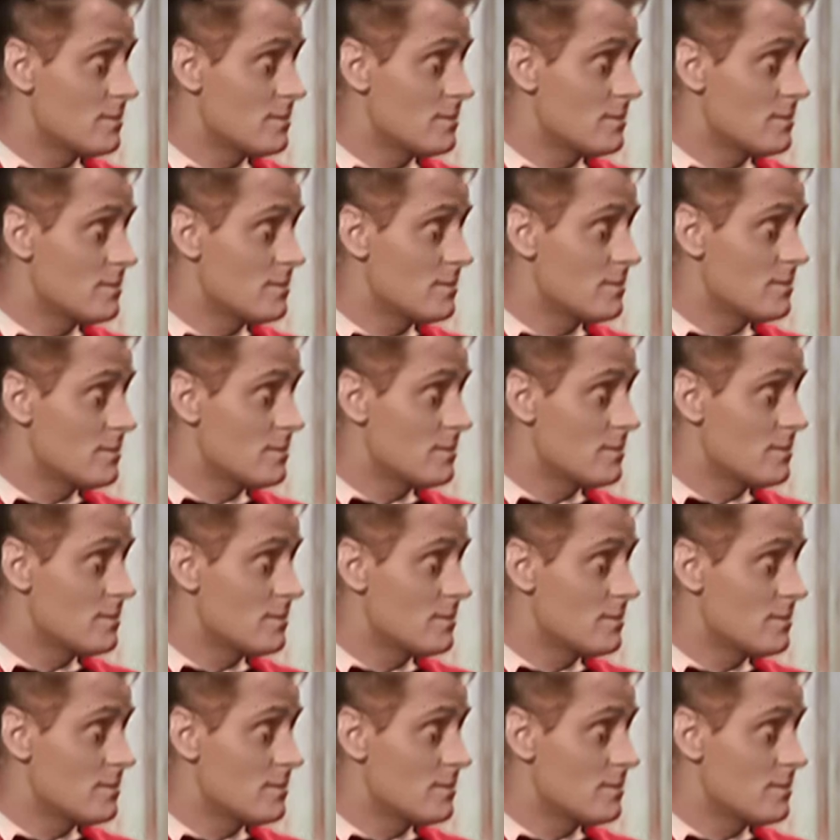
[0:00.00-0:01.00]

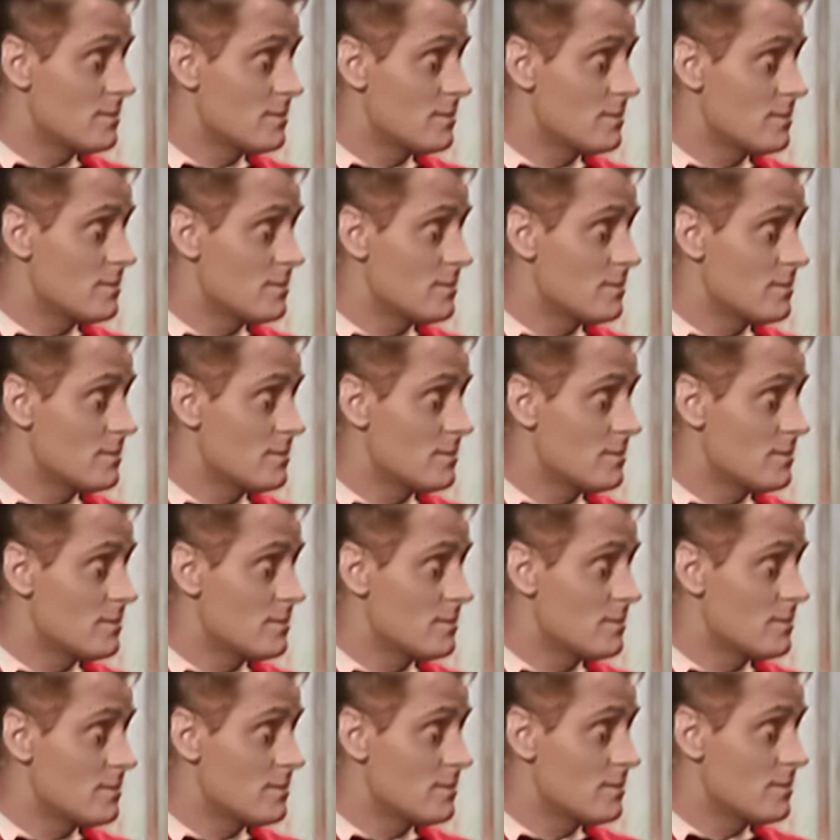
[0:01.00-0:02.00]

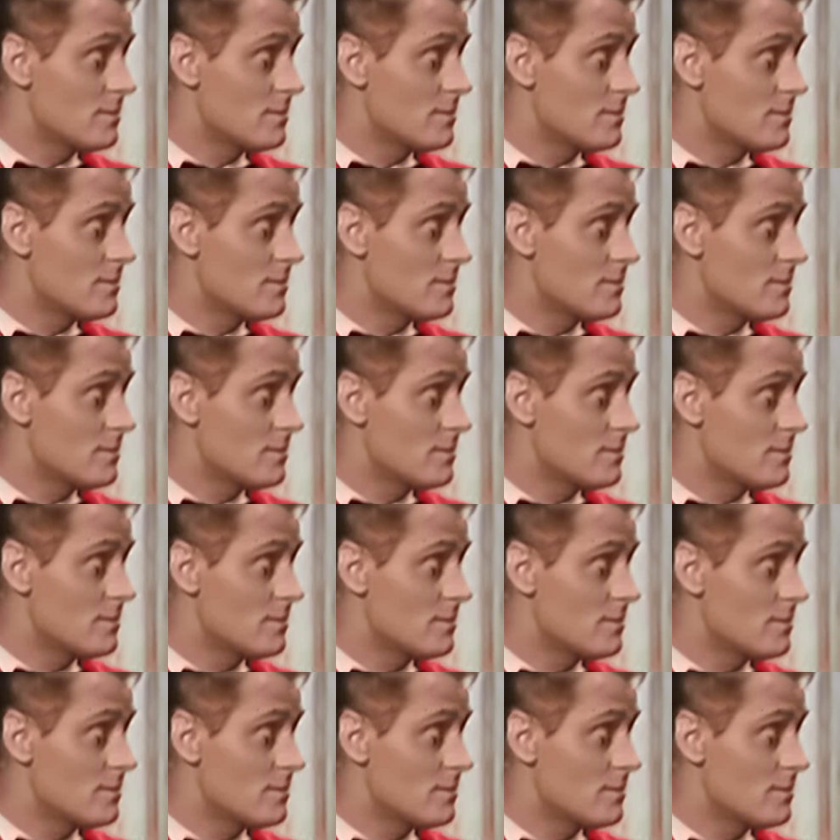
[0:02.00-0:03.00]

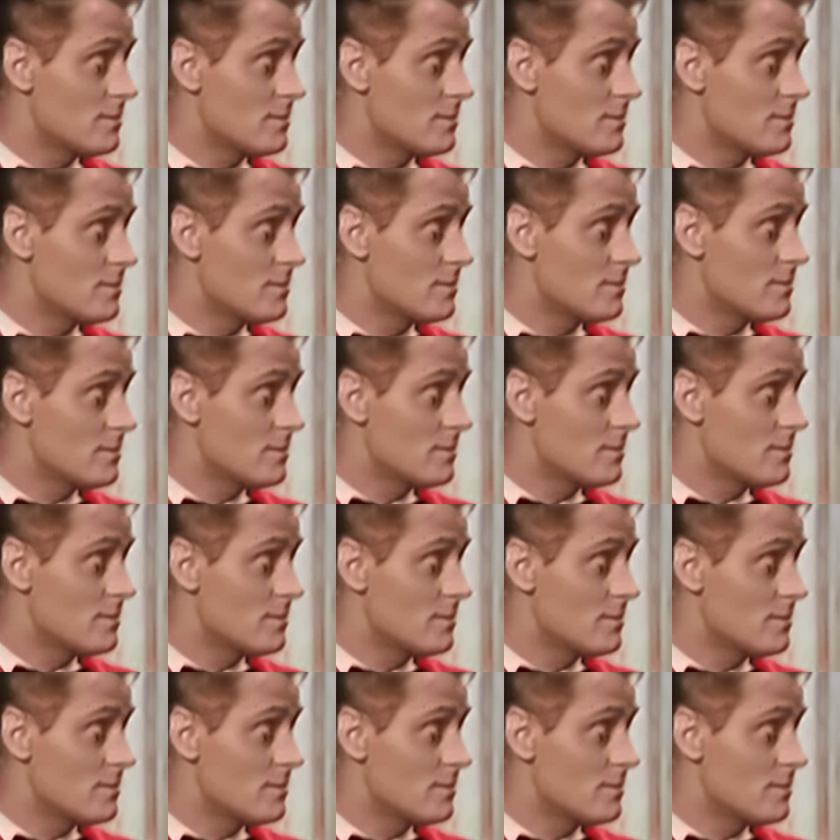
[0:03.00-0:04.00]

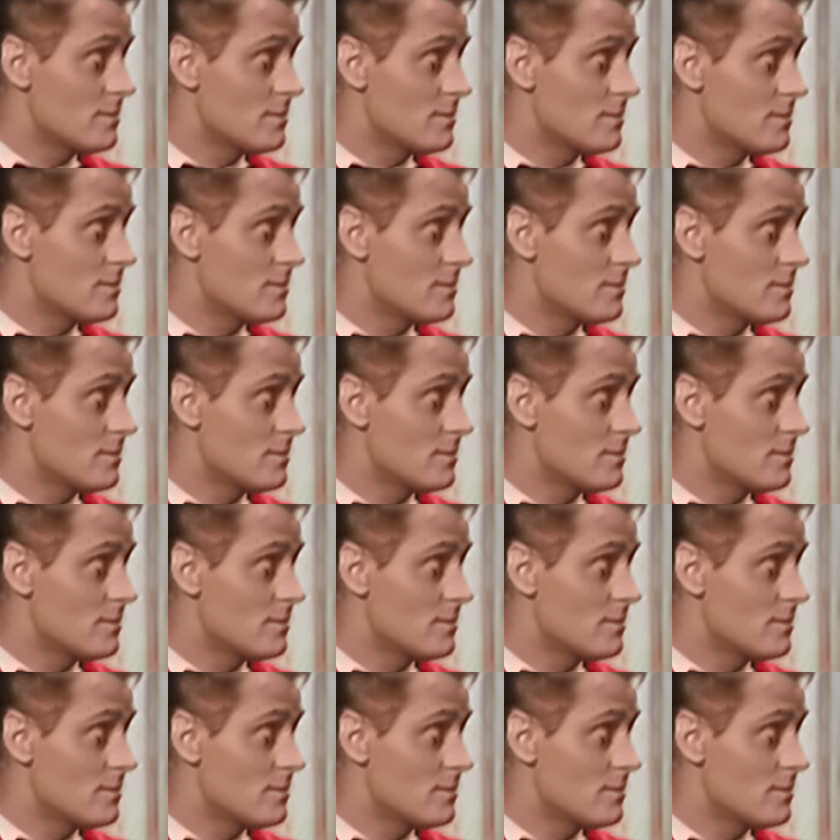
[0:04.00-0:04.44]
No words are spoken by the person on screen.